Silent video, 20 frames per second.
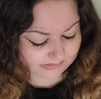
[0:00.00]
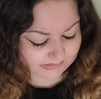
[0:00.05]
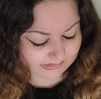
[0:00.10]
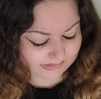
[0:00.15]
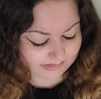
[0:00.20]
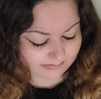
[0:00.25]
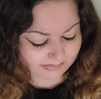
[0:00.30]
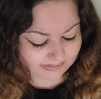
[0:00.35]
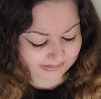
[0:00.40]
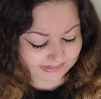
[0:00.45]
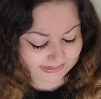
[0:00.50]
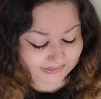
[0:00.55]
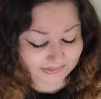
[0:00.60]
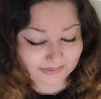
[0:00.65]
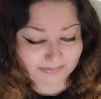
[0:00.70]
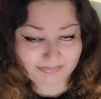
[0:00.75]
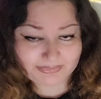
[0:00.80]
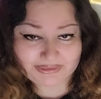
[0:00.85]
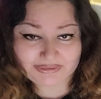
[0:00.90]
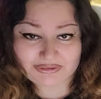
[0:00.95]
complete
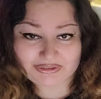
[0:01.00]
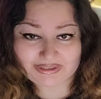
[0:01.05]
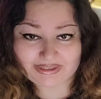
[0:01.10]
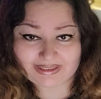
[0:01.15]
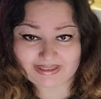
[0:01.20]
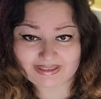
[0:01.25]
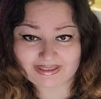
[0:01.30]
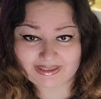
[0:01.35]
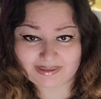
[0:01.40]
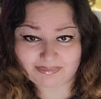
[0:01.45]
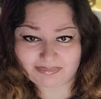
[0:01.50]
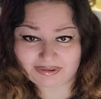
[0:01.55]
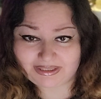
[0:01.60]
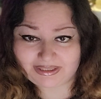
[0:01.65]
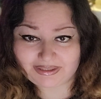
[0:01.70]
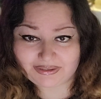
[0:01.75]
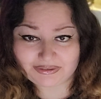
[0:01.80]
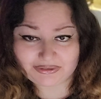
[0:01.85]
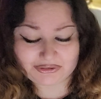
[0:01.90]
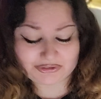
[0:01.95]
your mission,
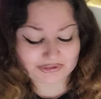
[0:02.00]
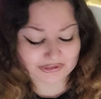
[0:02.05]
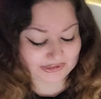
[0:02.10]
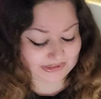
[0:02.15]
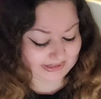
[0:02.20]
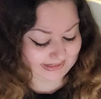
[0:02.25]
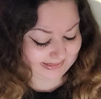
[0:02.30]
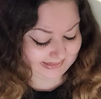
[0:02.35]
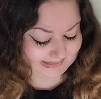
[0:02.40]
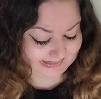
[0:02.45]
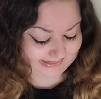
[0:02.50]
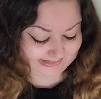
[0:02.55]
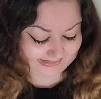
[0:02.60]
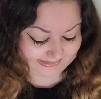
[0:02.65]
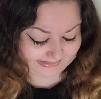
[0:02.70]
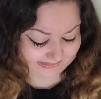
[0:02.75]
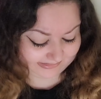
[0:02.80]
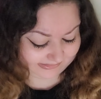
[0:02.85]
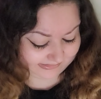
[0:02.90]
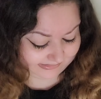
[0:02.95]
complete your journey
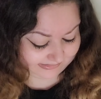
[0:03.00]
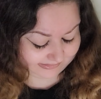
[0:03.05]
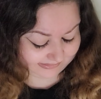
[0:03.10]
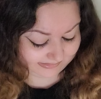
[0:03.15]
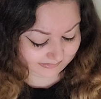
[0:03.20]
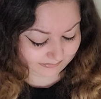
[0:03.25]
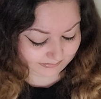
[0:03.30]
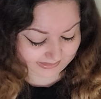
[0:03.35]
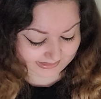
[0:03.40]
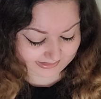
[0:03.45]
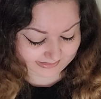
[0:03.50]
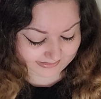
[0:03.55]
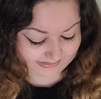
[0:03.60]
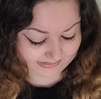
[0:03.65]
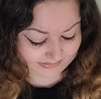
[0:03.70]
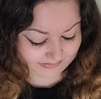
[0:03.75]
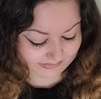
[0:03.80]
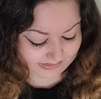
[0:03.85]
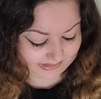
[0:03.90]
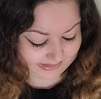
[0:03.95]
with,
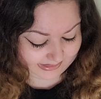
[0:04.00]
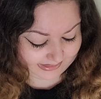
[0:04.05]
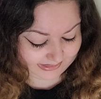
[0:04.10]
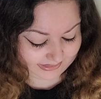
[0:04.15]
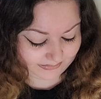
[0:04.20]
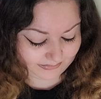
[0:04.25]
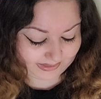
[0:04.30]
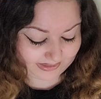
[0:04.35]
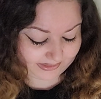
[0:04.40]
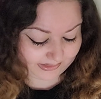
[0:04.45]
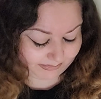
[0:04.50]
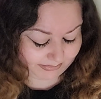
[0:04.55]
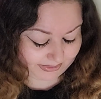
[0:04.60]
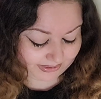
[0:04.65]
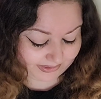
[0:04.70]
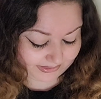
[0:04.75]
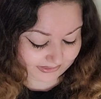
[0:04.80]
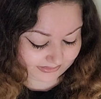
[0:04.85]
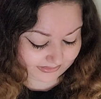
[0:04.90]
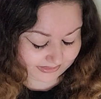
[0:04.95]
okay? You want your
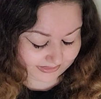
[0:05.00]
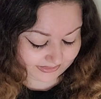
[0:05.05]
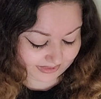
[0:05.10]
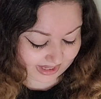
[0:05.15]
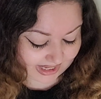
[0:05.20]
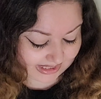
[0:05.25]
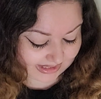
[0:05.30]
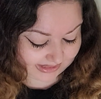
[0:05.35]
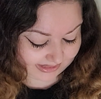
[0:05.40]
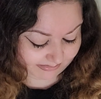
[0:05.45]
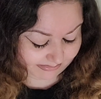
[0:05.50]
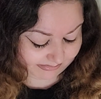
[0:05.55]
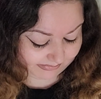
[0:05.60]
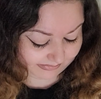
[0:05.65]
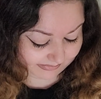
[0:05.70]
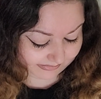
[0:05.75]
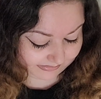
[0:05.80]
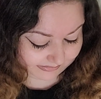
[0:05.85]
partner in crime.